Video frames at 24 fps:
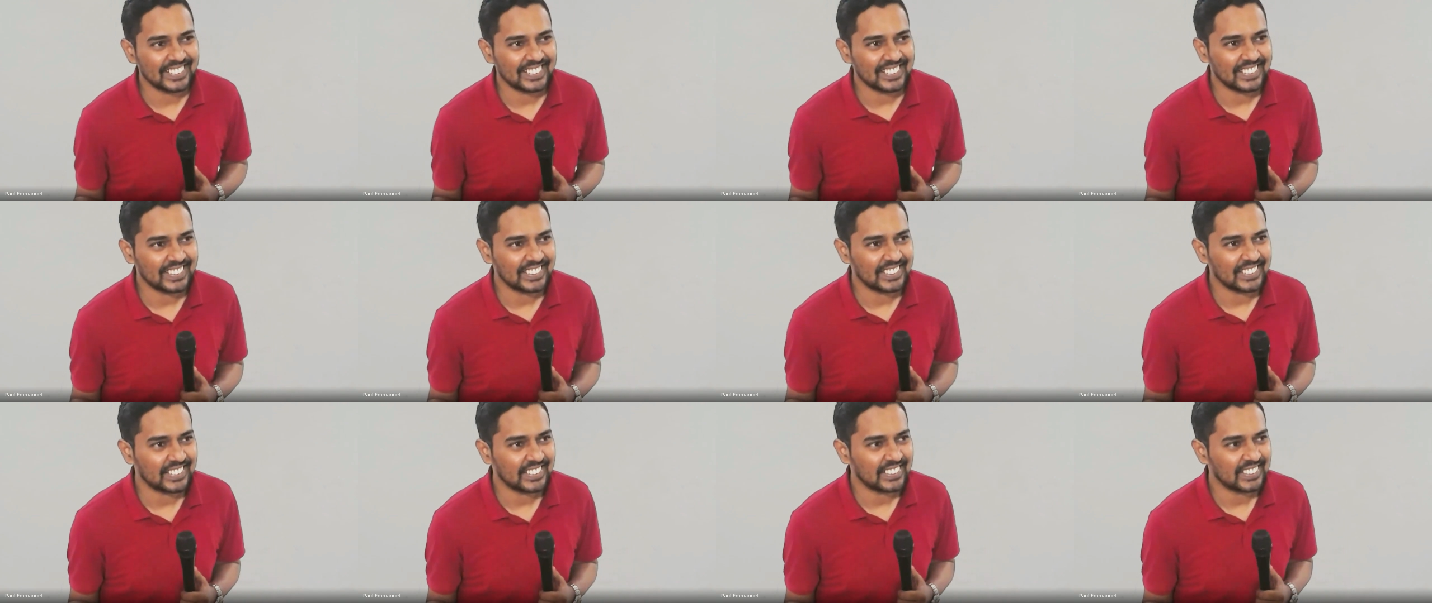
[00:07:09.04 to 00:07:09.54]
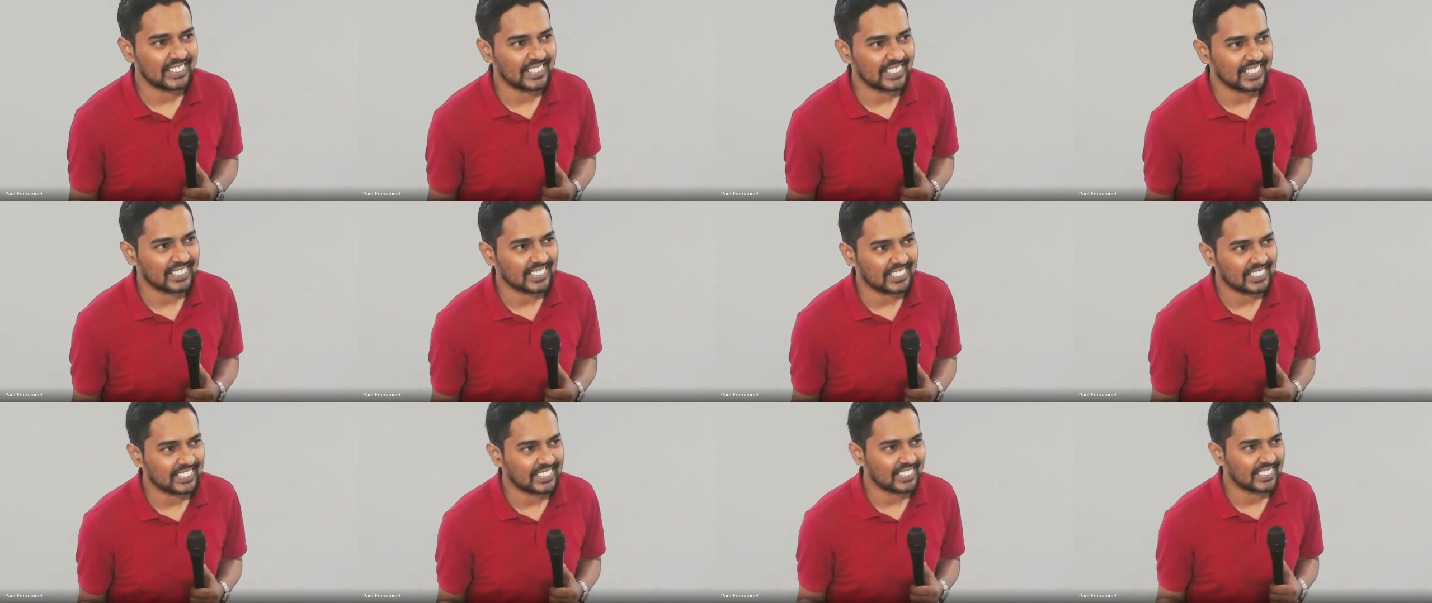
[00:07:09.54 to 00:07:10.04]

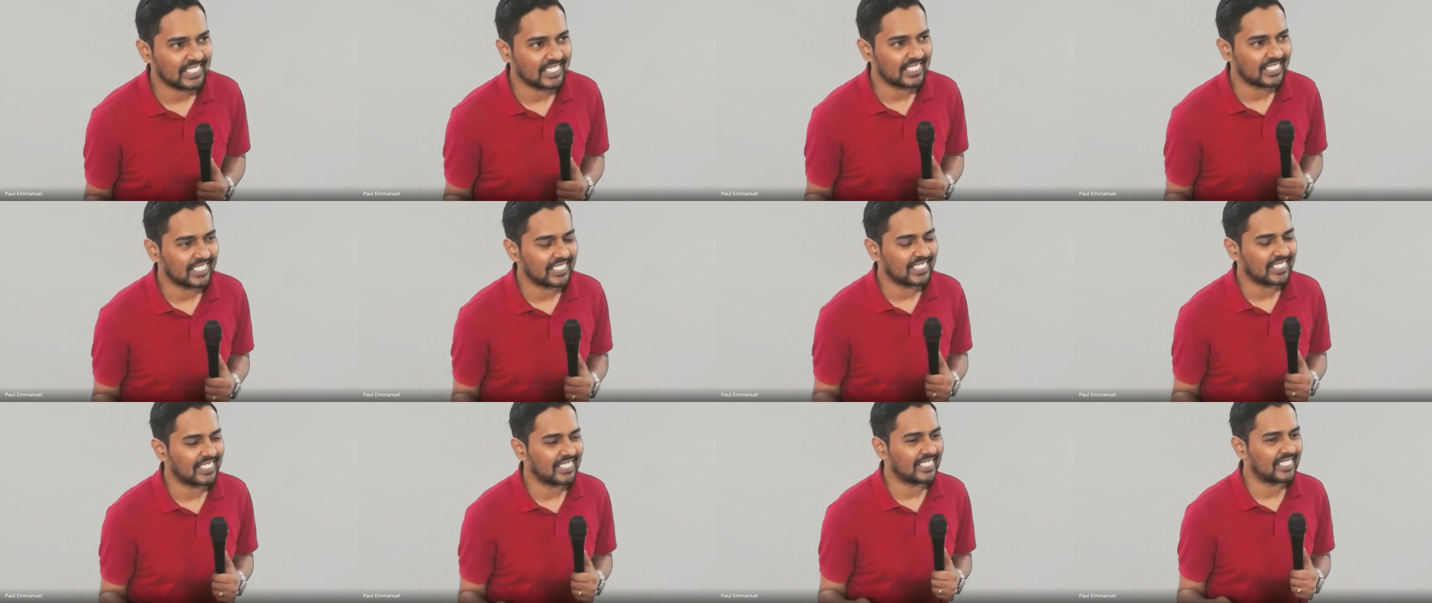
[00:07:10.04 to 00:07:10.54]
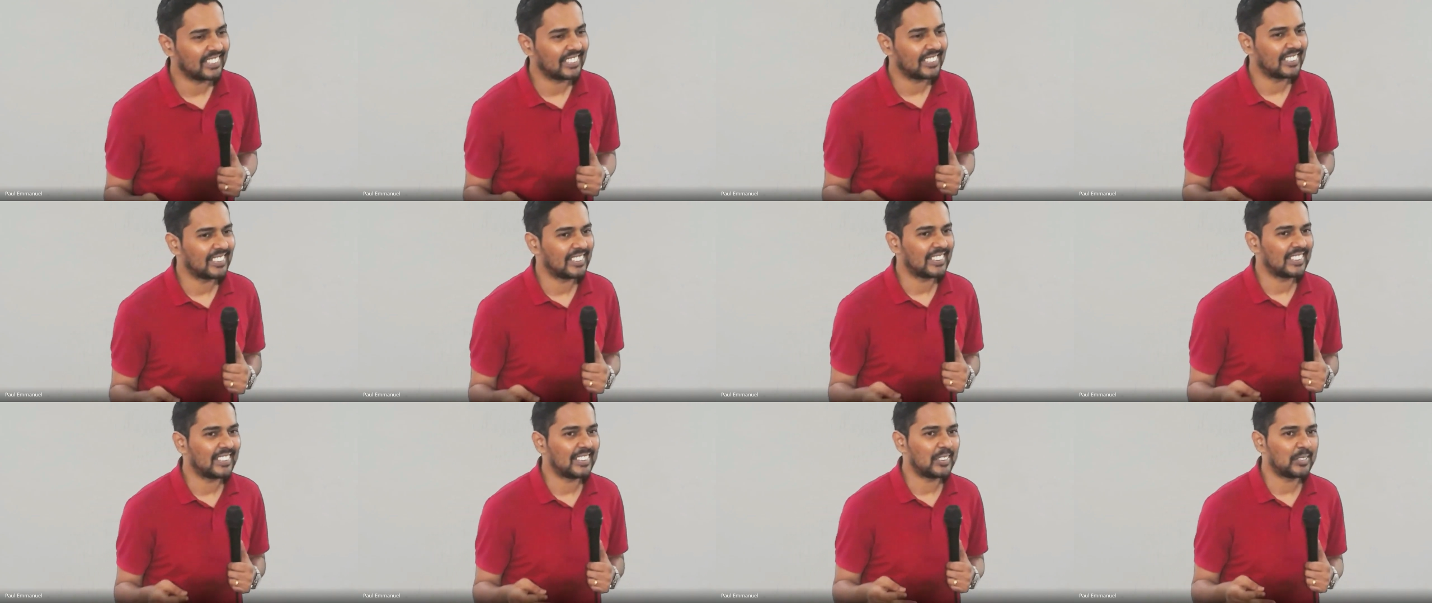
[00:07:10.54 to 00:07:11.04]

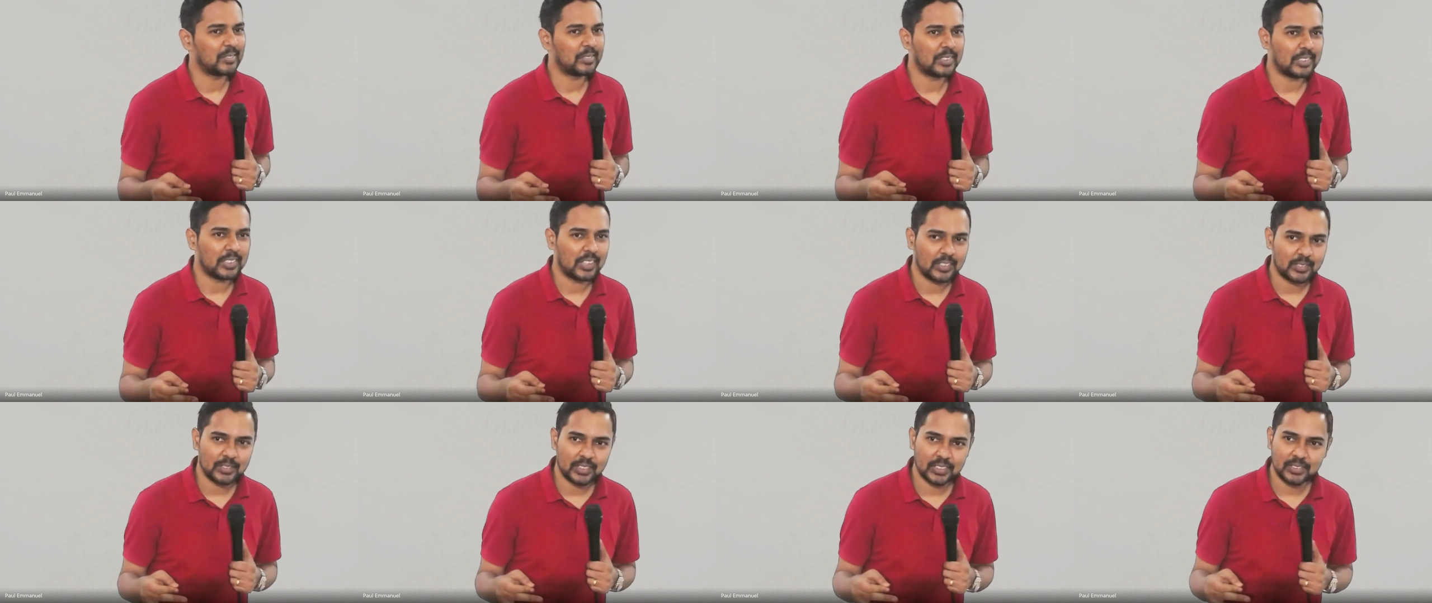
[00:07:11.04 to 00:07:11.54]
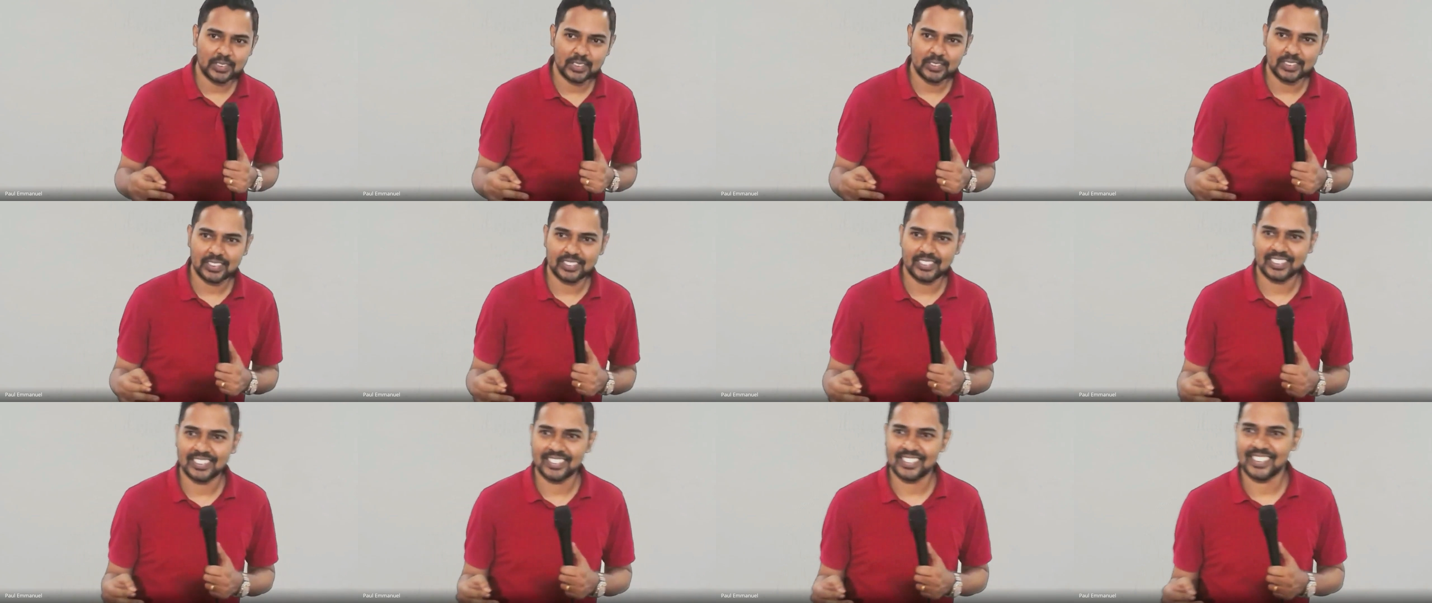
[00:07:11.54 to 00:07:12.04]

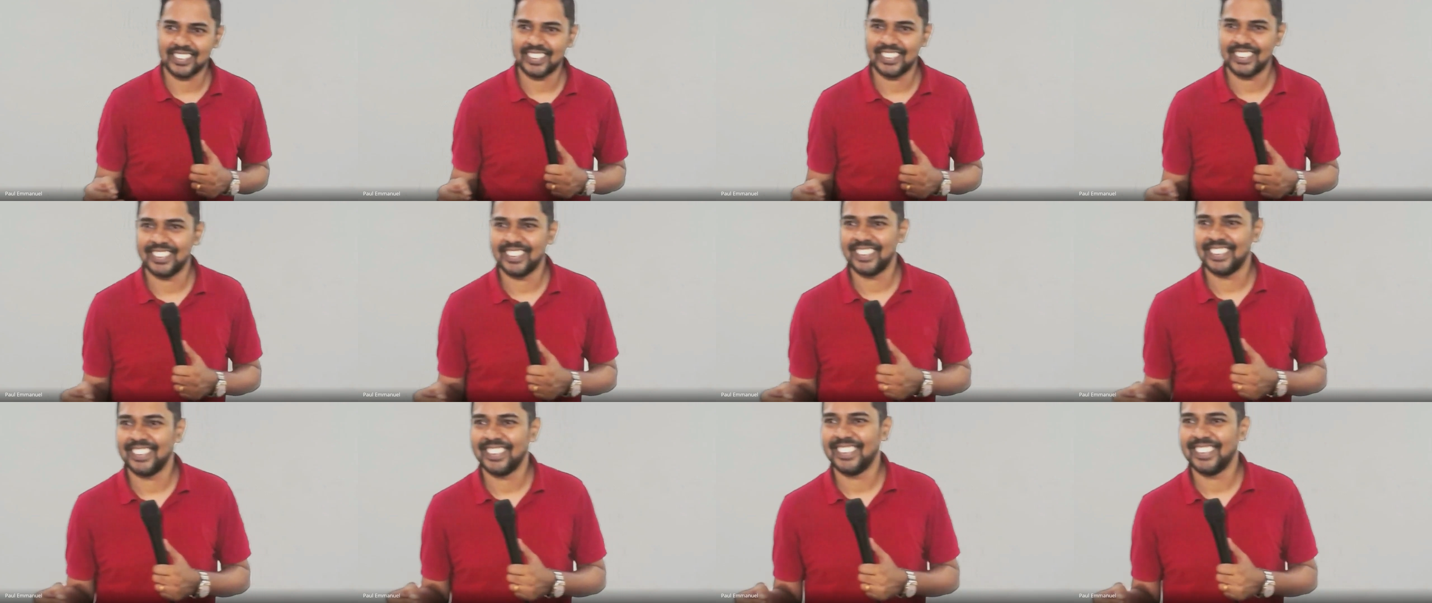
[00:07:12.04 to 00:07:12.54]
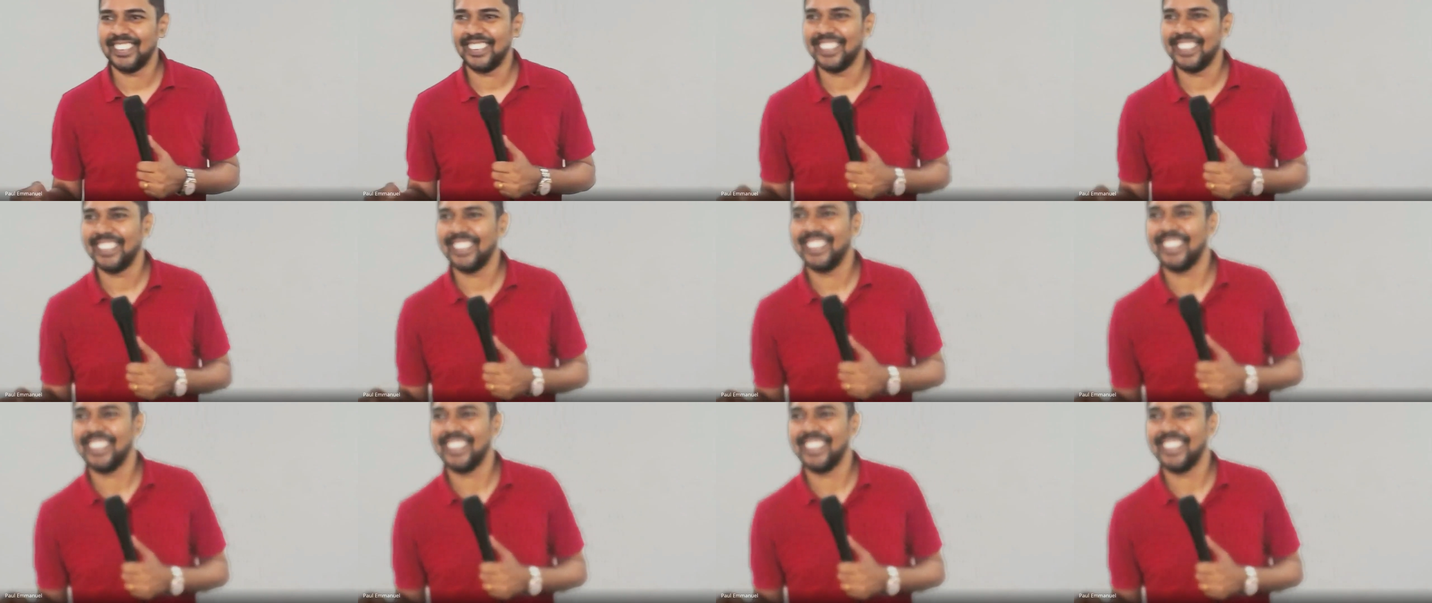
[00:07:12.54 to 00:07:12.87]
Nothing is said.